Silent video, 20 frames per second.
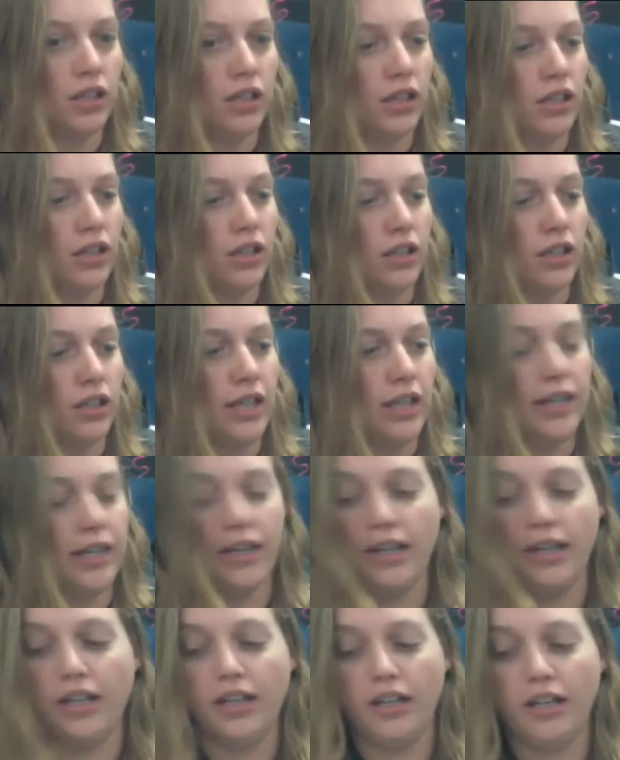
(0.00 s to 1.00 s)
All right,
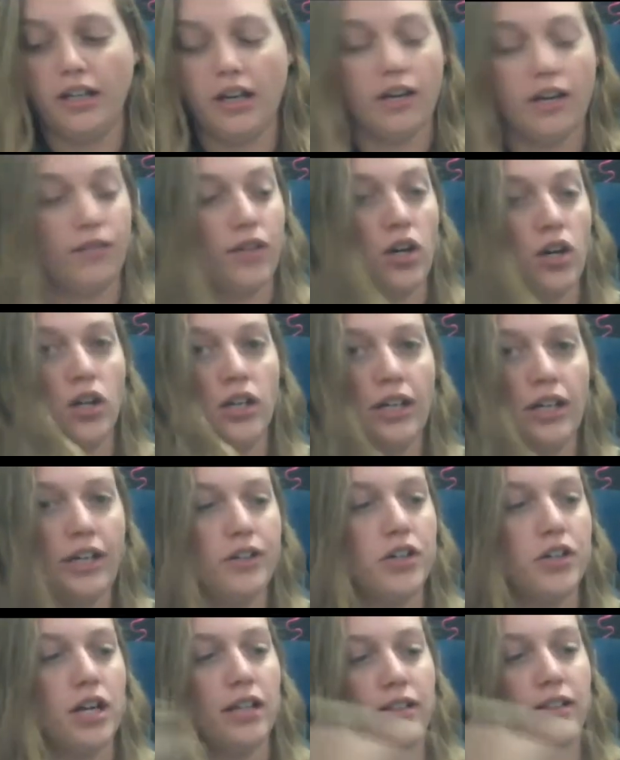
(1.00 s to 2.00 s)
and I've already
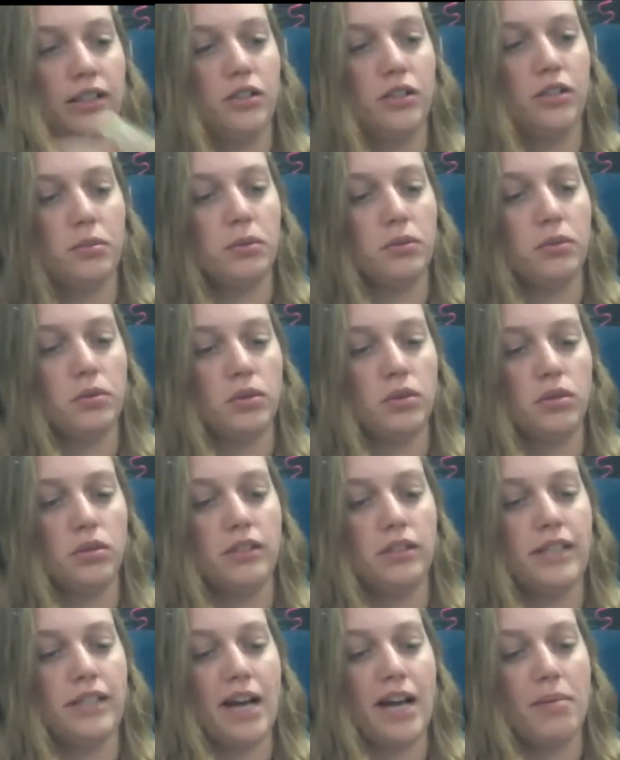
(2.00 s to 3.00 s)
dried this, but we'll
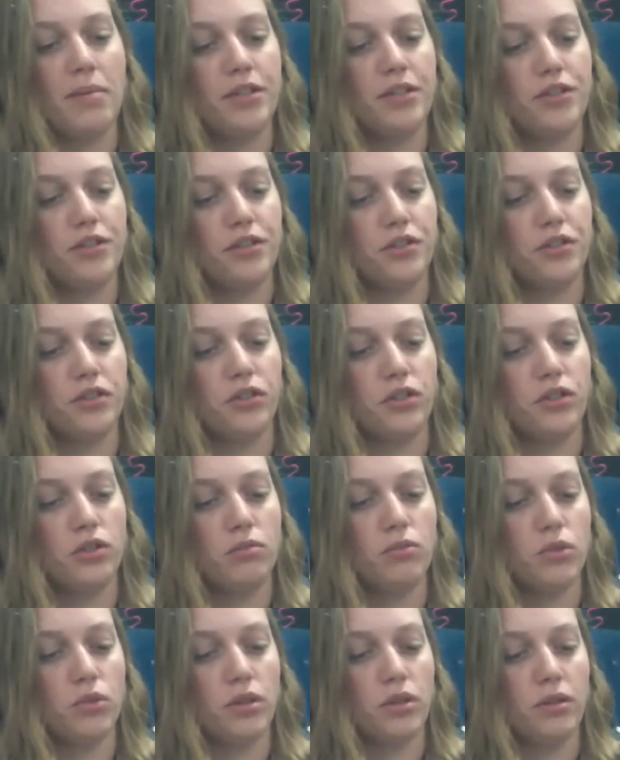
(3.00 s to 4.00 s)
dab it just a little
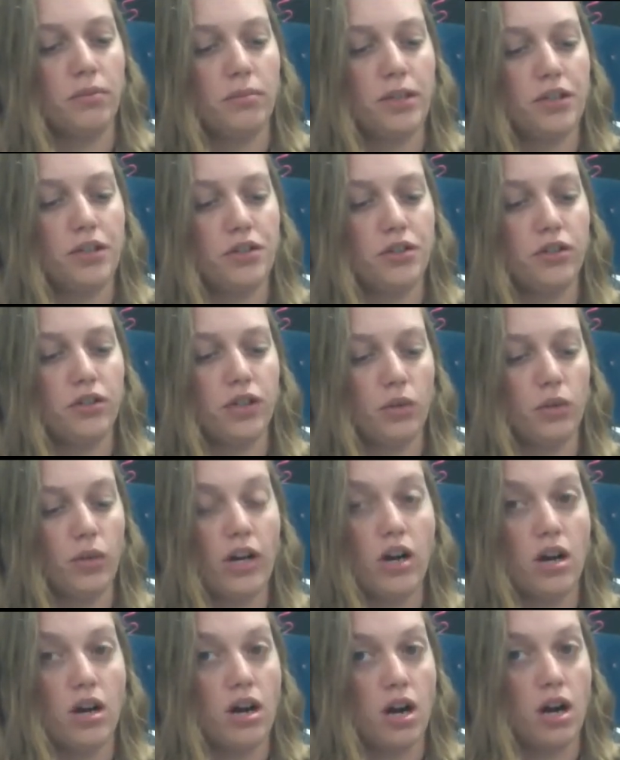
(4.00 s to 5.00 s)
more. Be sure that we are
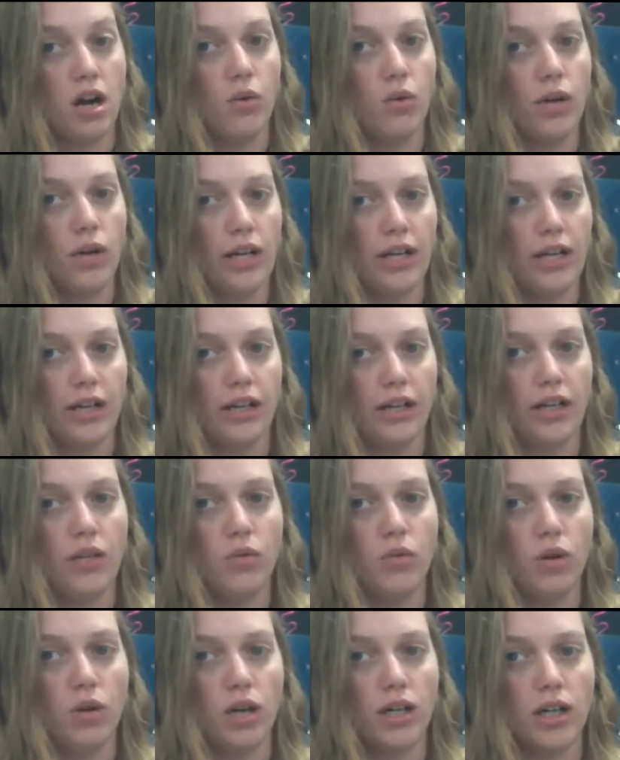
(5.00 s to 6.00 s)
not weighing any
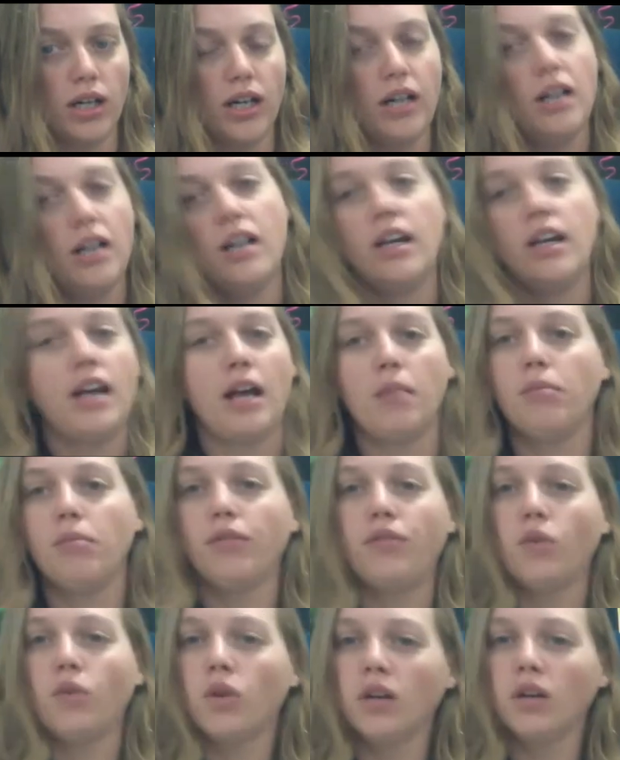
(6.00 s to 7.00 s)
water. And
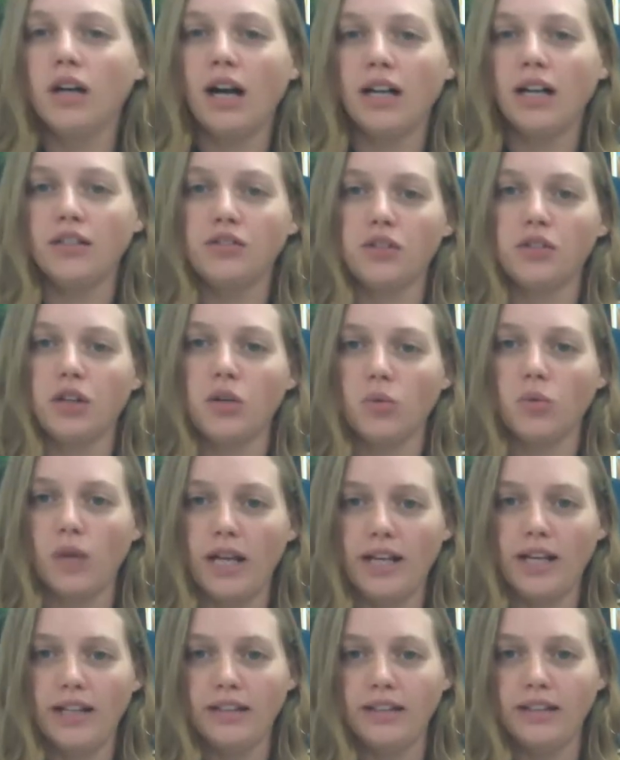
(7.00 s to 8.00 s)
before I start
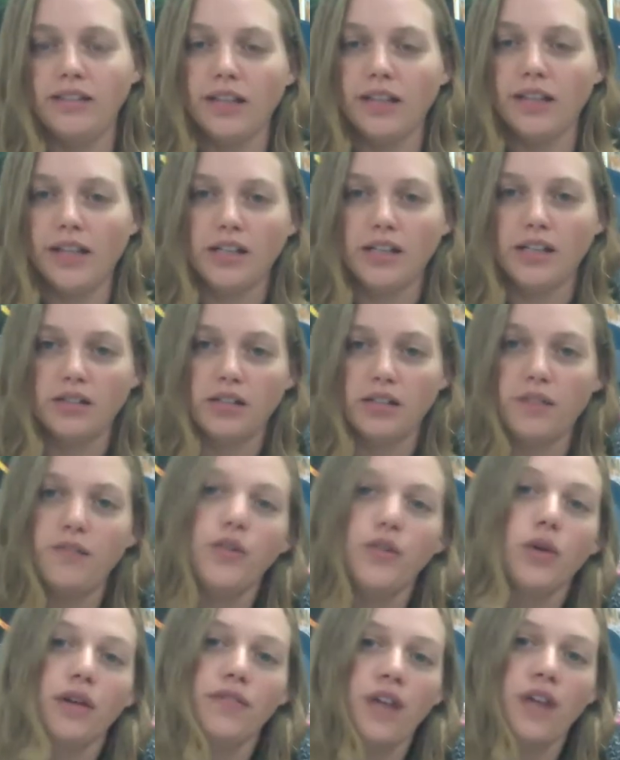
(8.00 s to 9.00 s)
weighing these eggs, if you
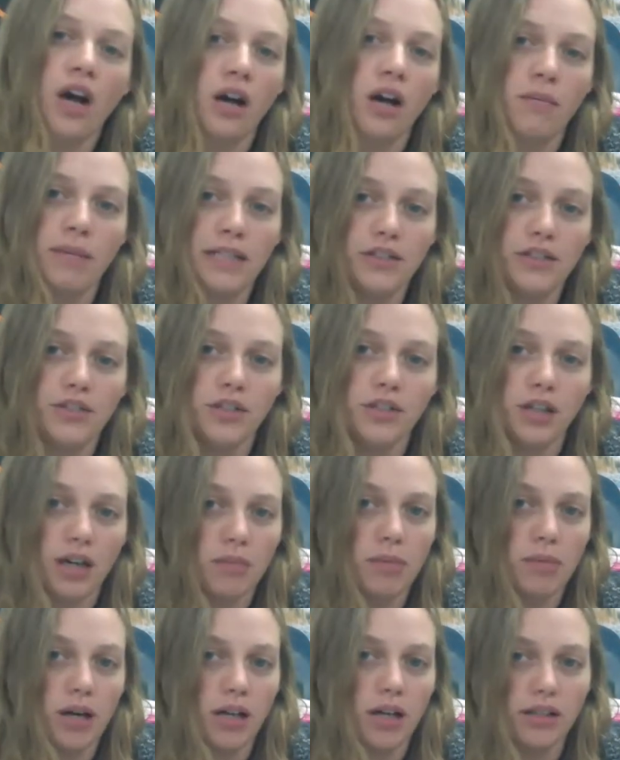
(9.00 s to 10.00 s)
have not made your
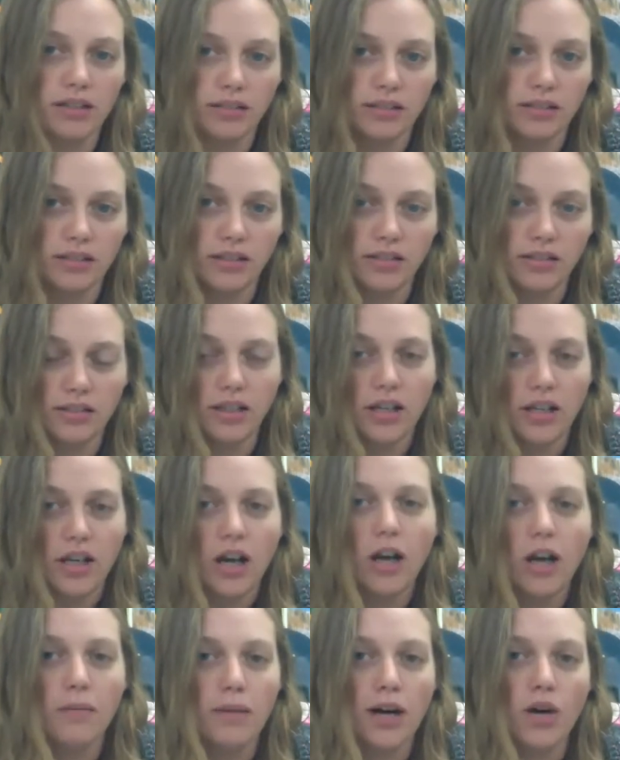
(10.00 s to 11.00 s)
hypothesis
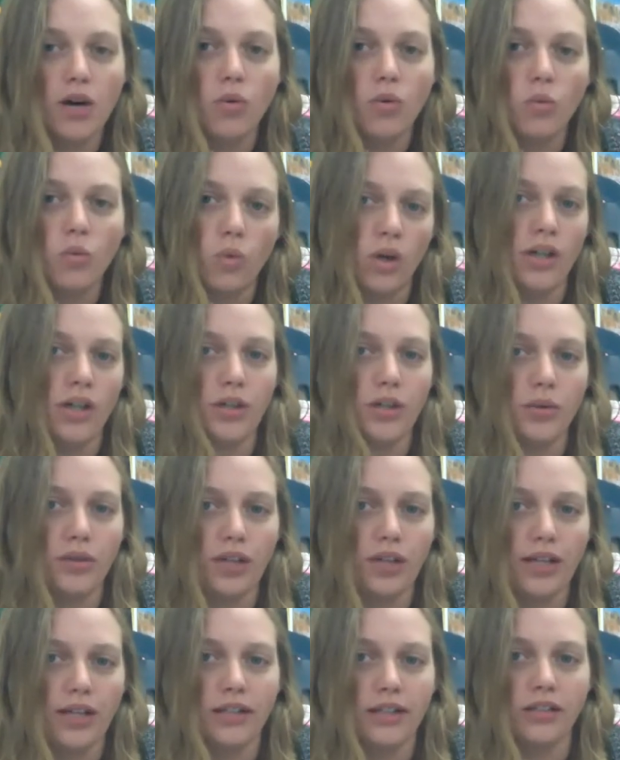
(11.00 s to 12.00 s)
about what you
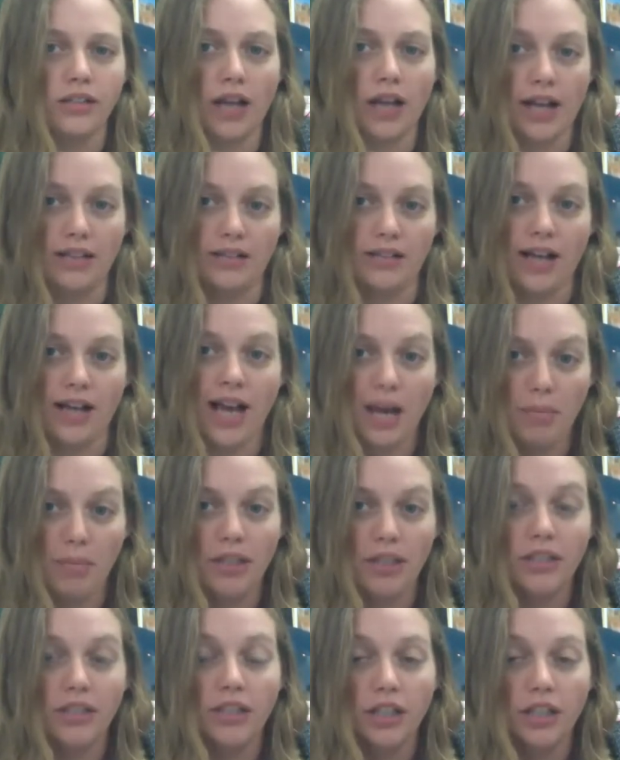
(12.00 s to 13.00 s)
think has
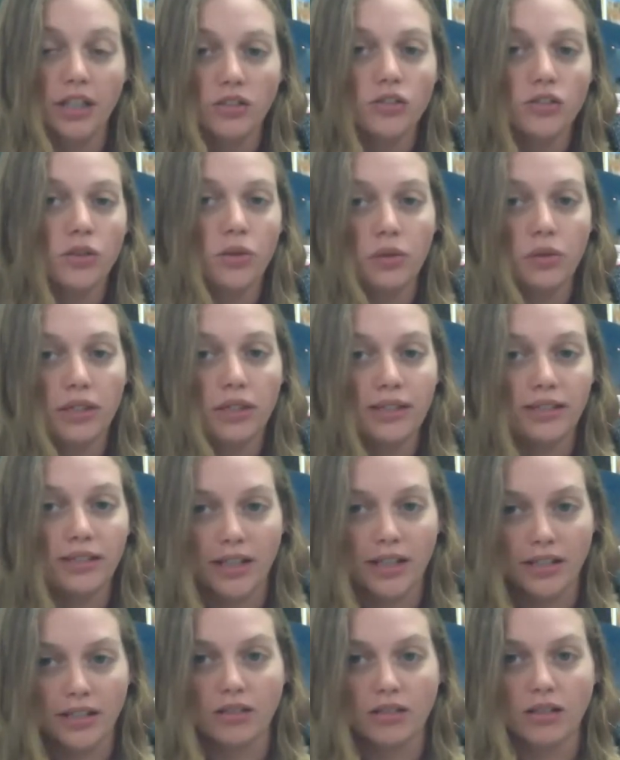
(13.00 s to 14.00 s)
happened to these
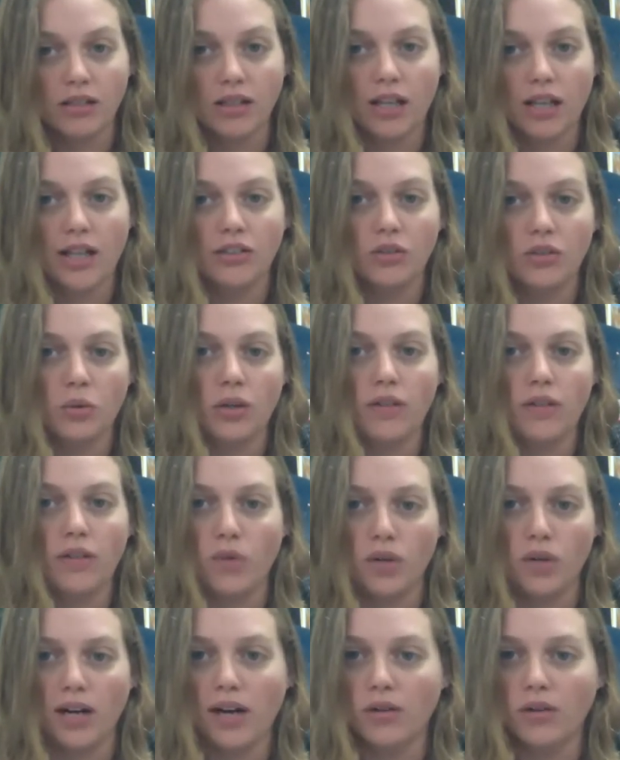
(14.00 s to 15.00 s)
eggs in the last 24
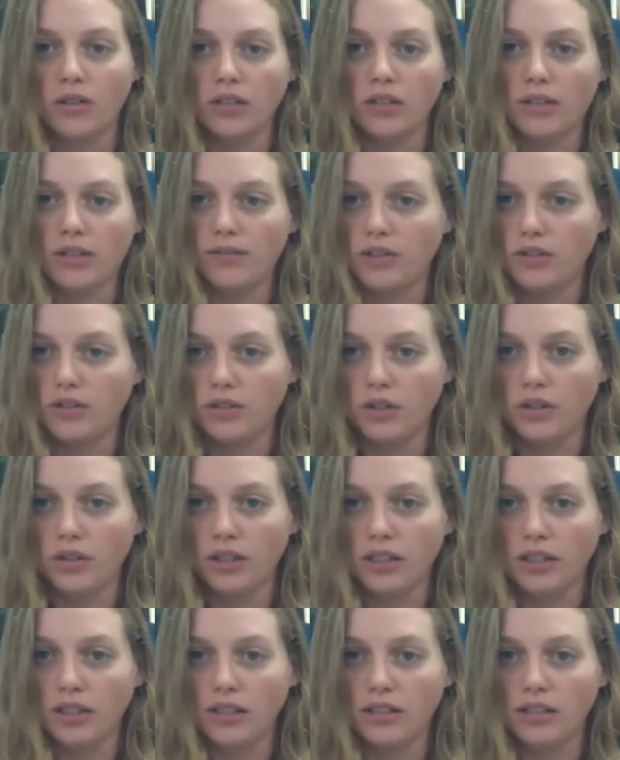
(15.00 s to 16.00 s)
hours after soaking
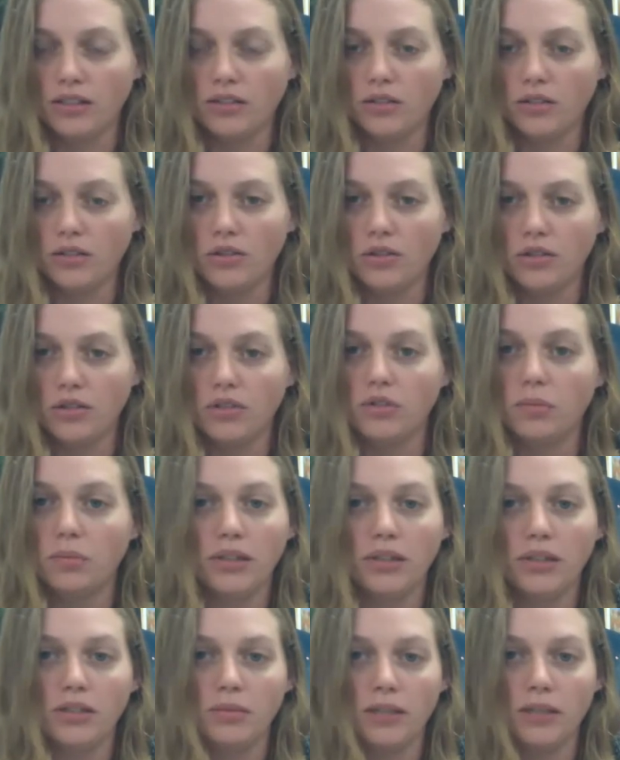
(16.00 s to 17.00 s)
in these solutions,
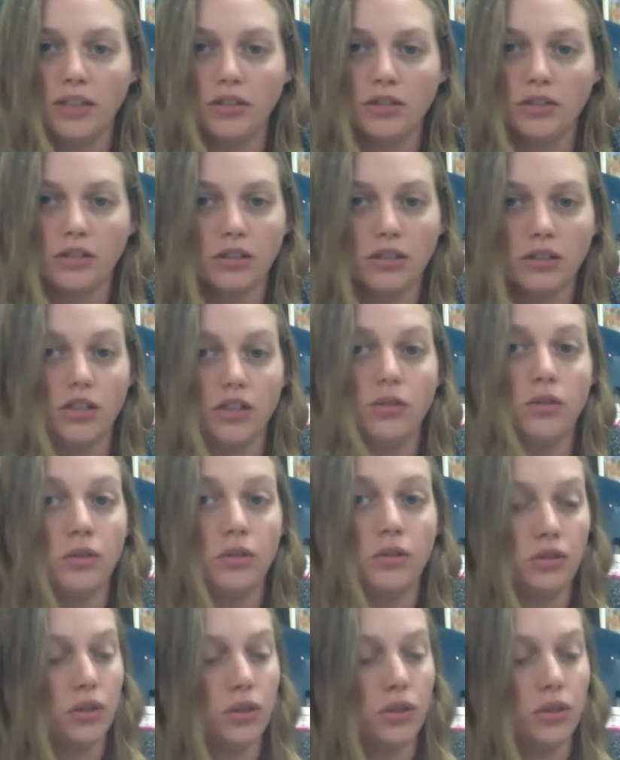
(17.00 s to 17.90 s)
please make sure that you do so.